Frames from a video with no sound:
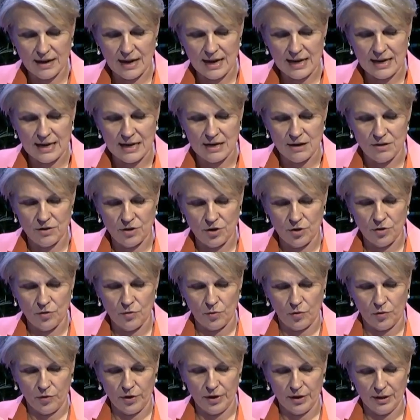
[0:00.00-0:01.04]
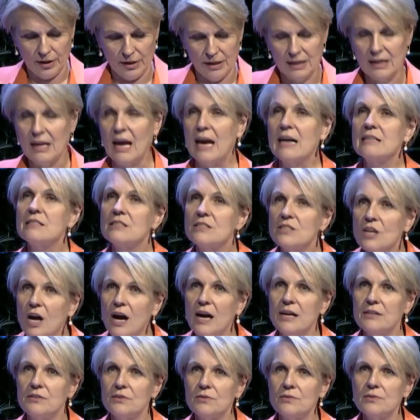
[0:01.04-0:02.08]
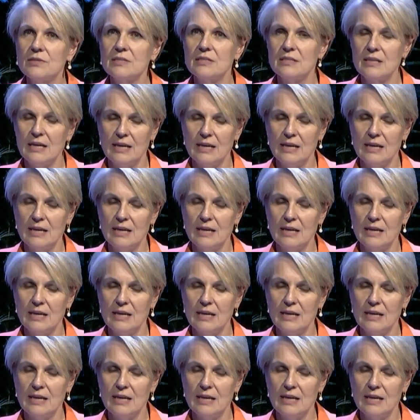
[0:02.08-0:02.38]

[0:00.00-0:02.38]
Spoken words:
any new oil and gas titles